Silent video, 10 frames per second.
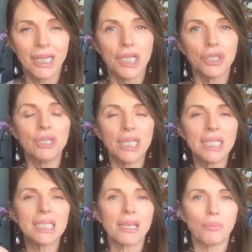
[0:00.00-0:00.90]
You need
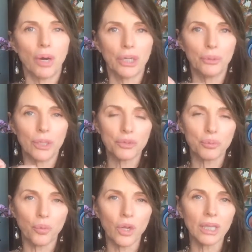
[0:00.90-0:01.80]
someone who is
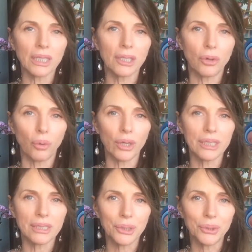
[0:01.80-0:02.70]
really going
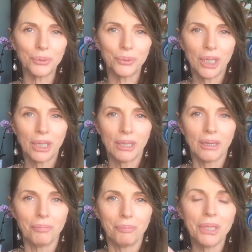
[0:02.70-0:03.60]
to
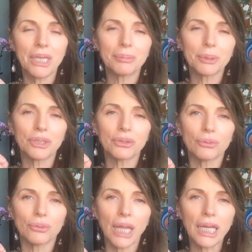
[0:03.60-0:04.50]
be able to
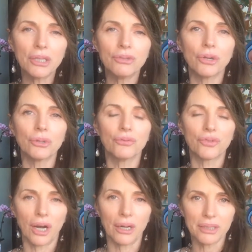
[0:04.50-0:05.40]
let you know you've
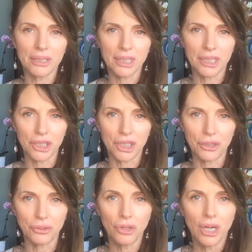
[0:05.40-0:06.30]
got this
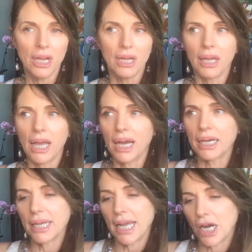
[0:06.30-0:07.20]
issue
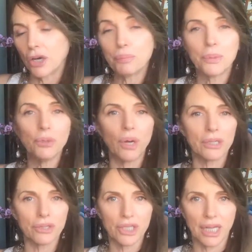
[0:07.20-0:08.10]
and help you
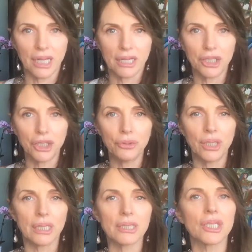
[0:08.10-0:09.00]
understand how to do it.
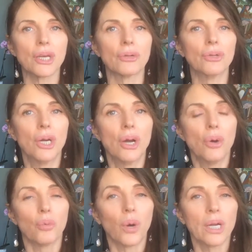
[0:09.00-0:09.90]
And so
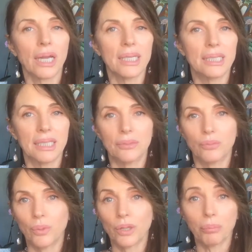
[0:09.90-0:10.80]
what I did
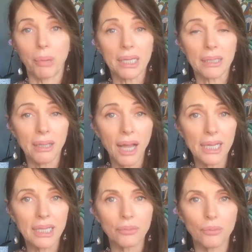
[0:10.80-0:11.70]
with my
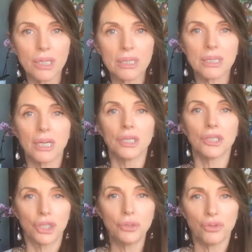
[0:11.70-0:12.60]
client was
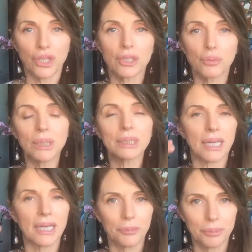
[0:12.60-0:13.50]
2 things. Once, I
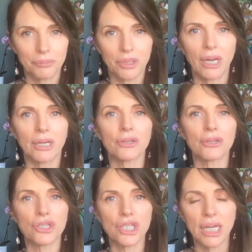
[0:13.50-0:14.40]
helped him to
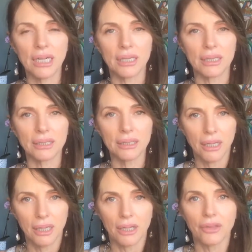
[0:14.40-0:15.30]
understand
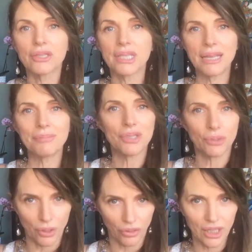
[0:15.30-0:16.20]
the same
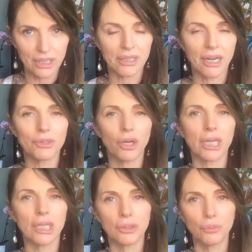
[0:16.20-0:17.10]
sort of things that I'm
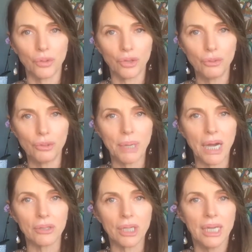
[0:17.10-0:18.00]
talking with you about.